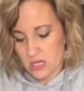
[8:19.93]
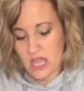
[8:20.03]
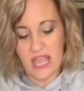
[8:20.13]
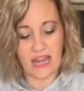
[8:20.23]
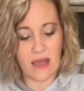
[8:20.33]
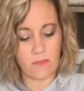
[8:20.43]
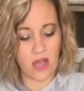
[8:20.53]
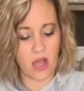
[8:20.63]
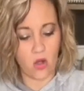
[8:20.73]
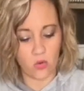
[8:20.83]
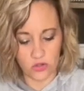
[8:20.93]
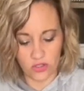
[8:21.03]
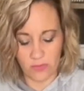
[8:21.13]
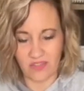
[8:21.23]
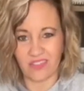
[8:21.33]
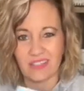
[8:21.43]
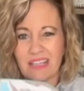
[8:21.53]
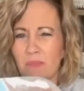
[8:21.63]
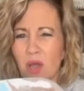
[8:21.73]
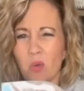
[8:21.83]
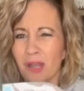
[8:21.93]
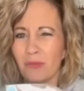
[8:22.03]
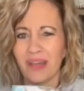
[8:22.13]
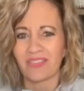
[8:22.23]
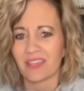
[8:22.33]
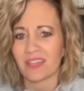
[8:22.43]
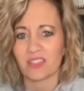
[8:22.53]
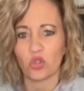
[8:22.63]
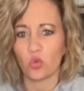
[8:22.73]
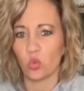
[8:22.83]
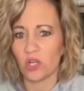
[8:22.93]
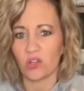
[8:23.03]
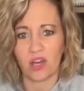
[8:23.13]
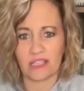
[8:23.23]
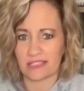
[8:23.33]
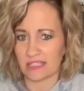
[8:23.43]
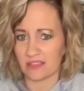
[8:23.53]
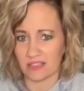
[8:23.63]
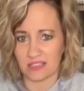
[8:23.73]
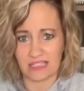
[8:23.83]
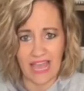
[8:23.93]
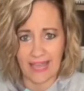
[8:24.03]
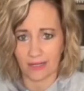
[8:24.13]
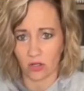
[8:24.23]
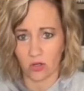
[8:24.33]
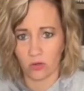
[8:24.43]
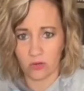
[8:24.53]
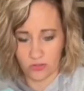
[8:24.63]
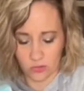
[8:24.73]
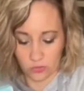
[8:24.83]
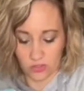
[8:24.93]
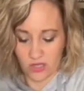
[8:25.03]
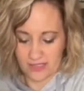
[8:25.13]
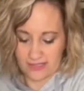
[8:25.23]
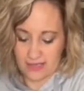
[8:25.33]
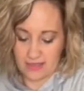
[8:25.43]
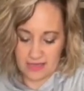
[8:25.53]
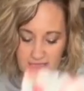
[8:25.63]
And oh, you're talking about this. I'm not worried about this. You will not see this at all. You will not see this.